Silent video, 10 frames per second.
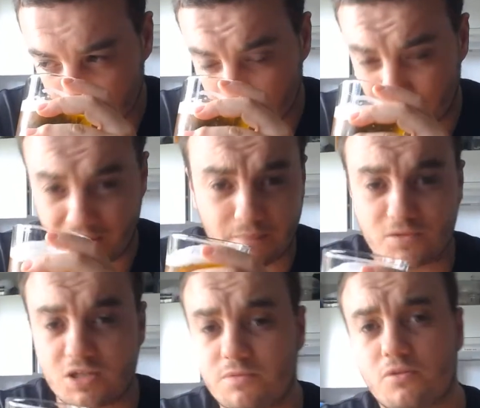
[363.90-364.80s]
But yeah,
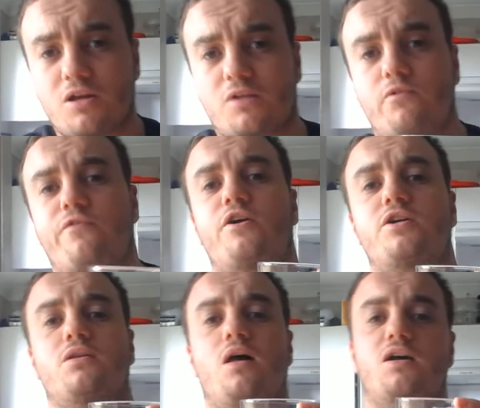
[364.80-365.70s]
just smells like a
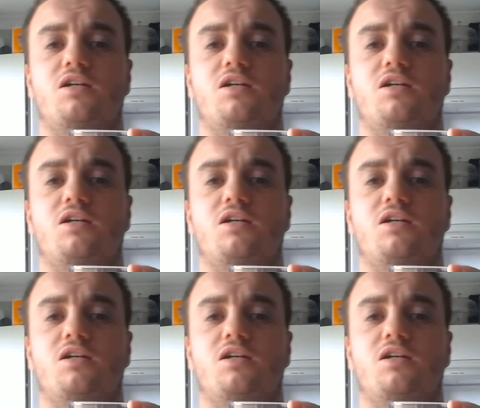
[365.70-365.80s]
refreshing lager.